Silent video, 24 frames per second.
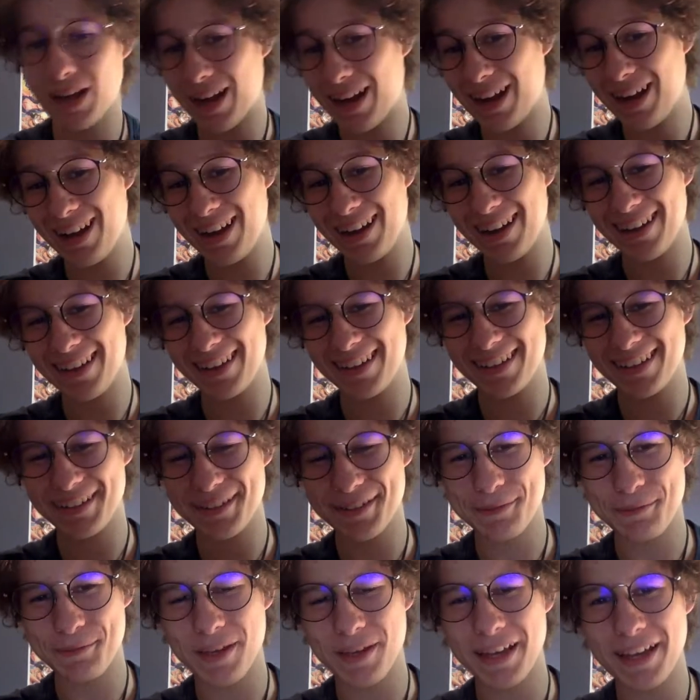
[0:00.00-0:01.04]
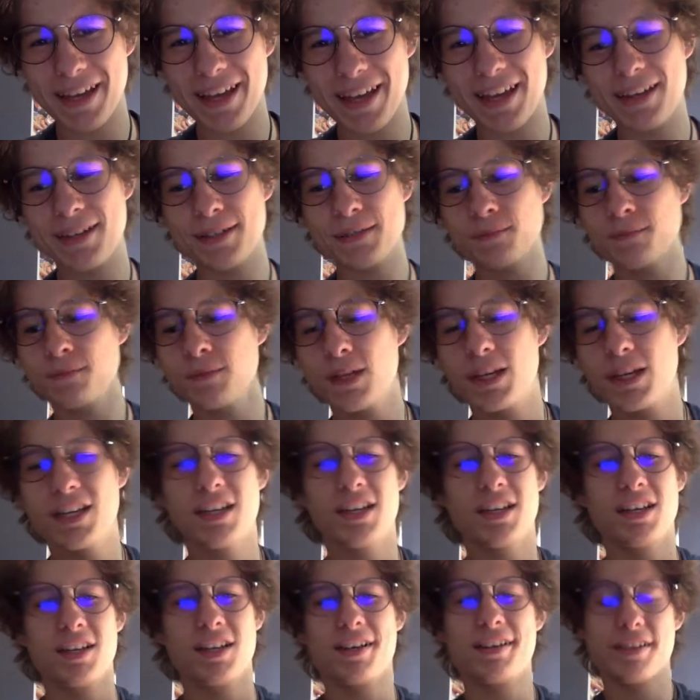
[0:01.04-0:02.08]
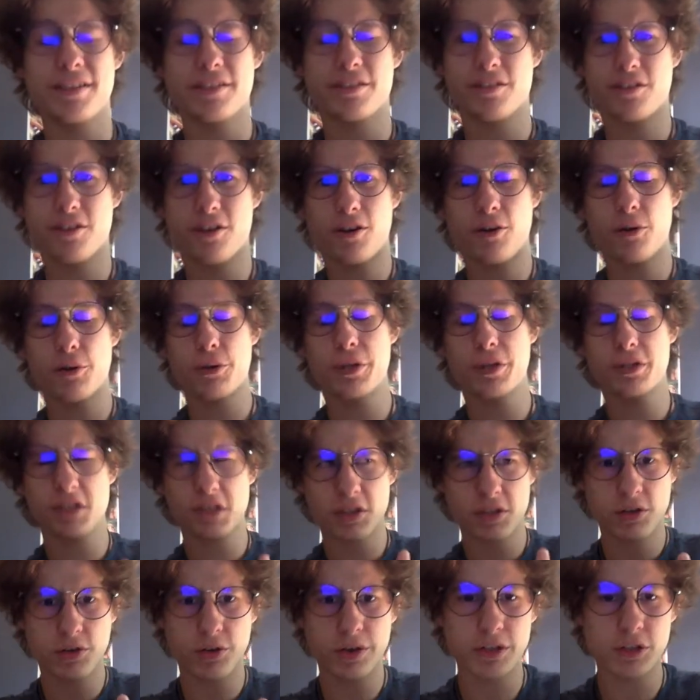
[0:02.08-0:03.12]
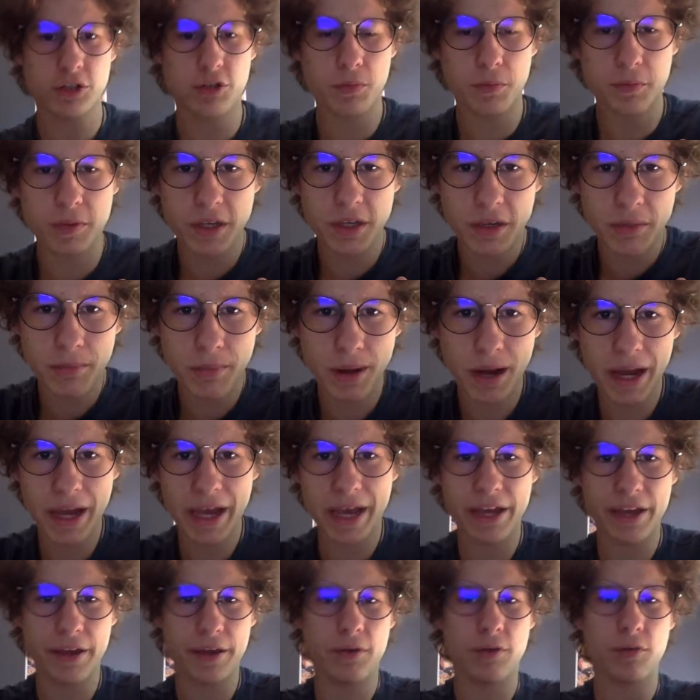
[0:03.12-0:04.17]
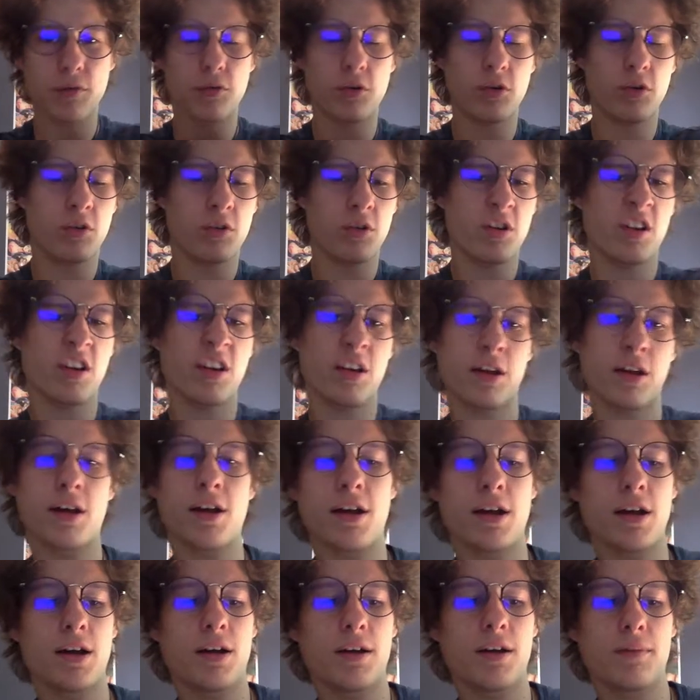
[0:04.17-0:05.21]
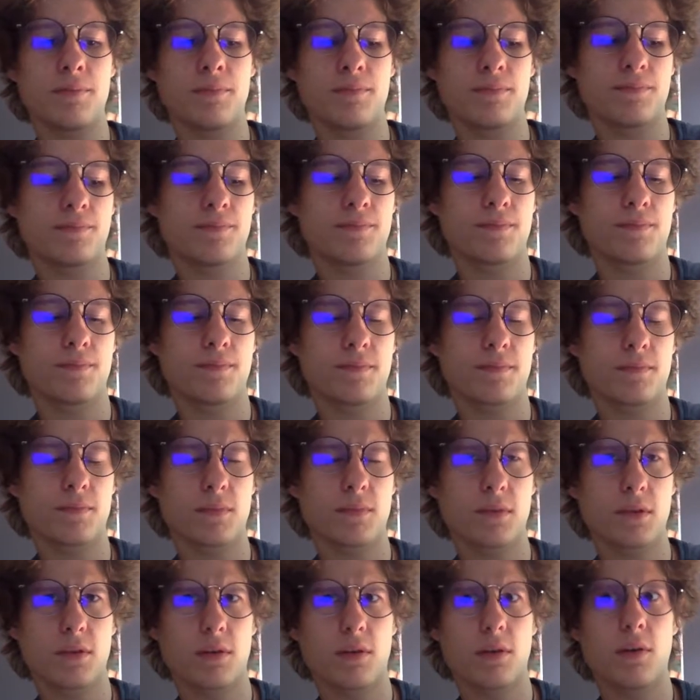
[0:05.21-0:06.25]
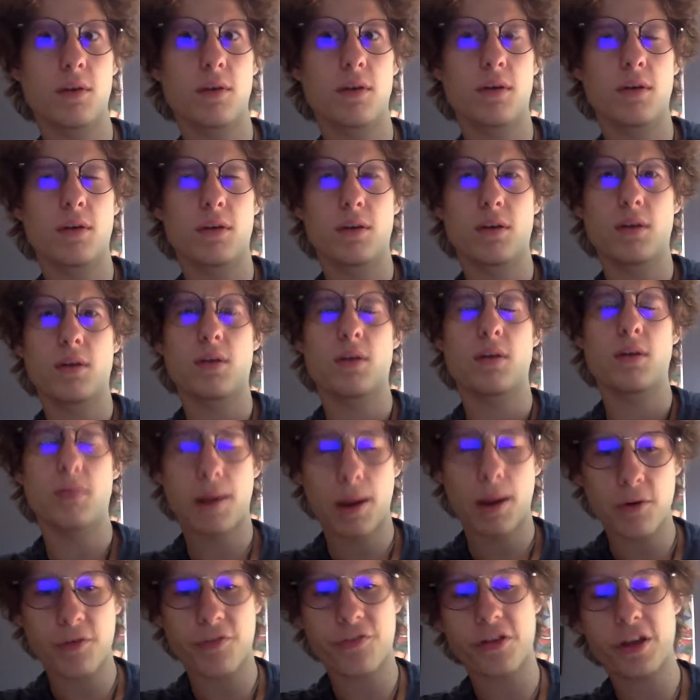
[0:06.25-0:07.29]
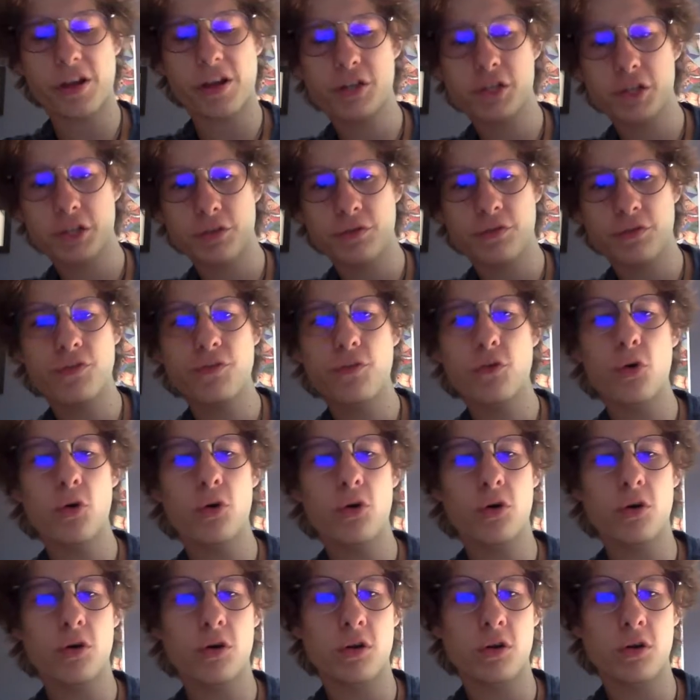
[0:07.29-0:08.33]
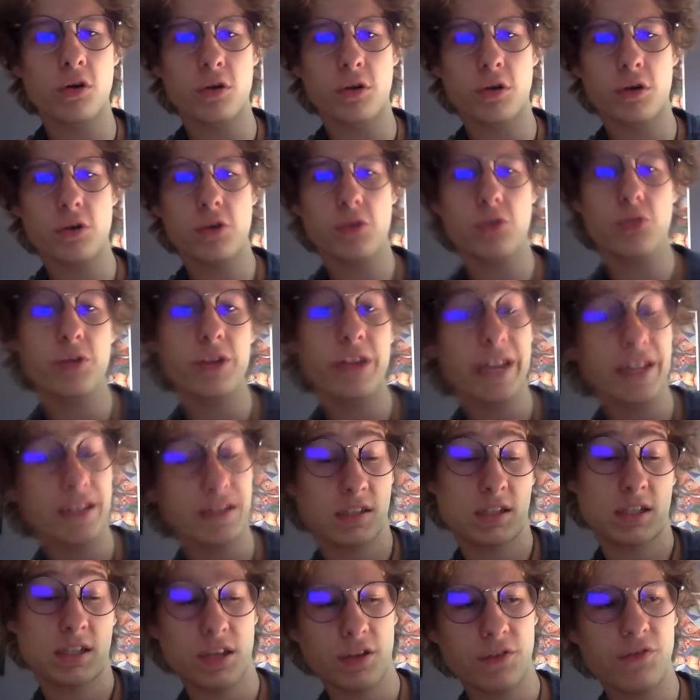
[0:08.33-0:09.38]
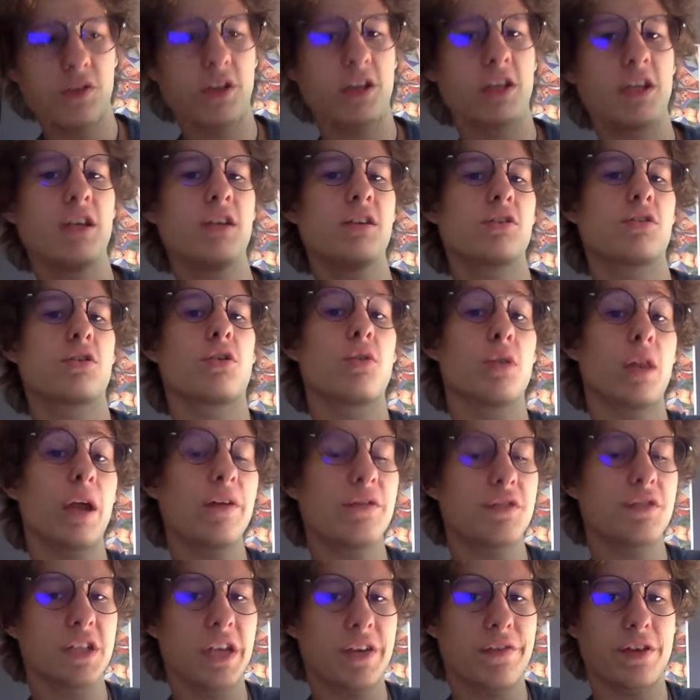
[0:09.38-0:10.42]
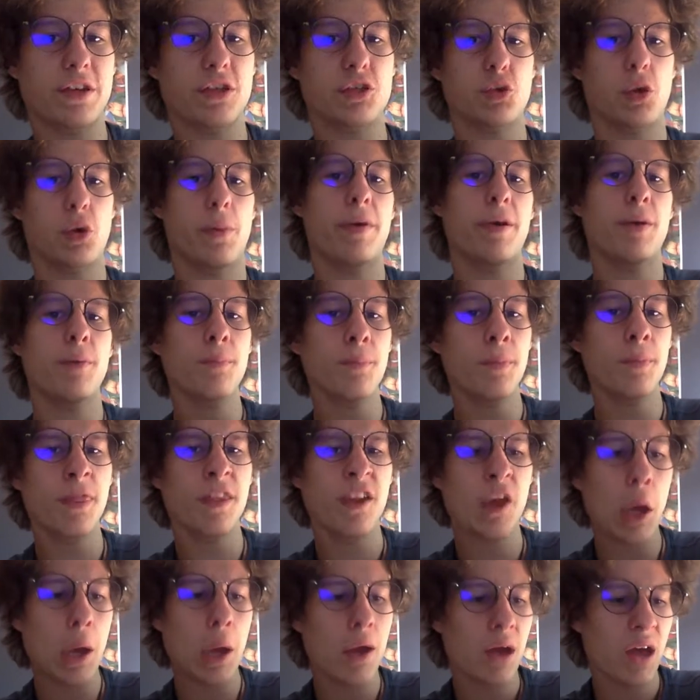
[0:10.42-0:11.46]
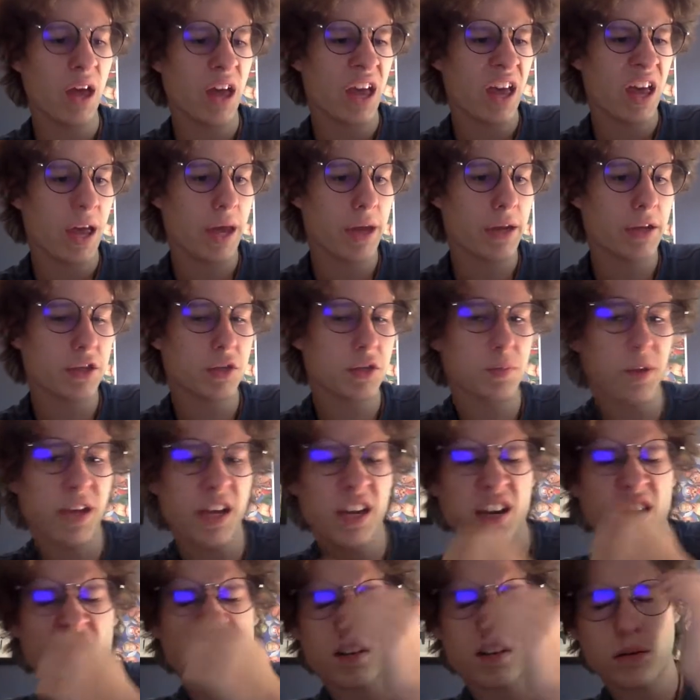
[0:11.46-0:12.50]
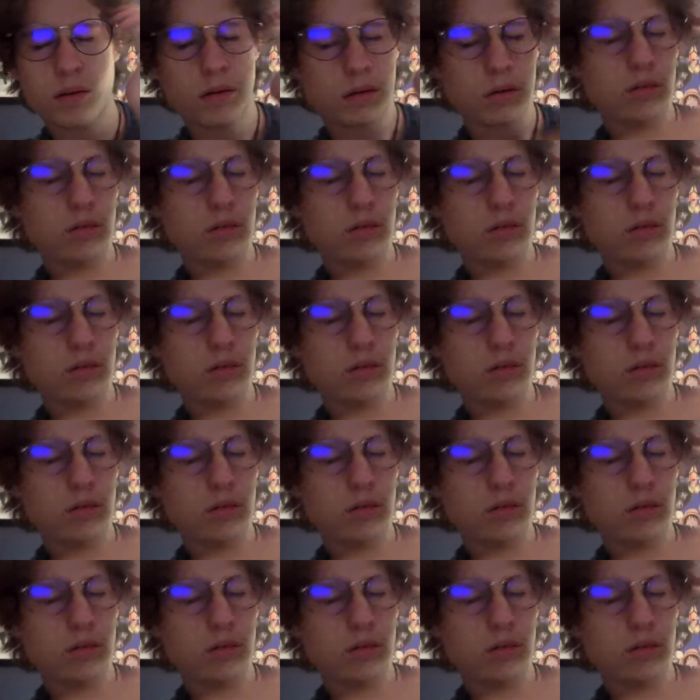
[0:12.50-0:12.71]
Hi, it's me again. So this is going to be um, my reflection for creativity, so life-saving swimming, and it's been